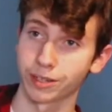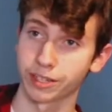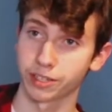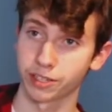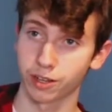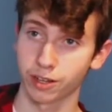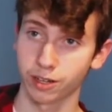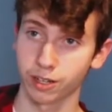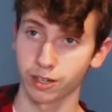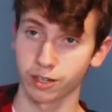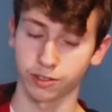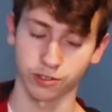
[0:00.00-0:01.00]
guitar,
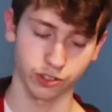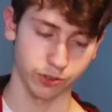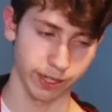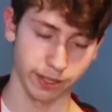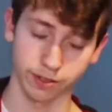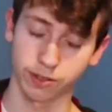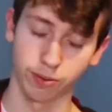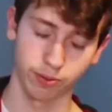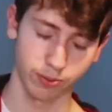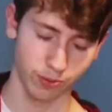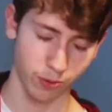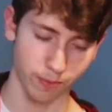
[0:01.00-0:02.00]
or string,
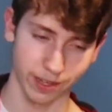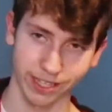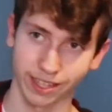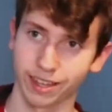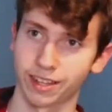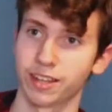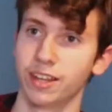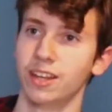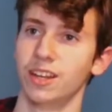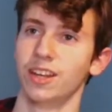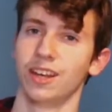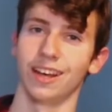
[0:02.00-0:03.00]
oh my god.
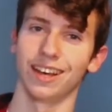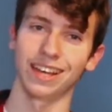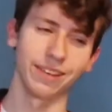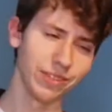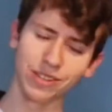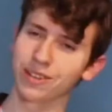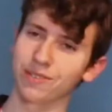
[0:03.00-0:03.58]
If you don't have a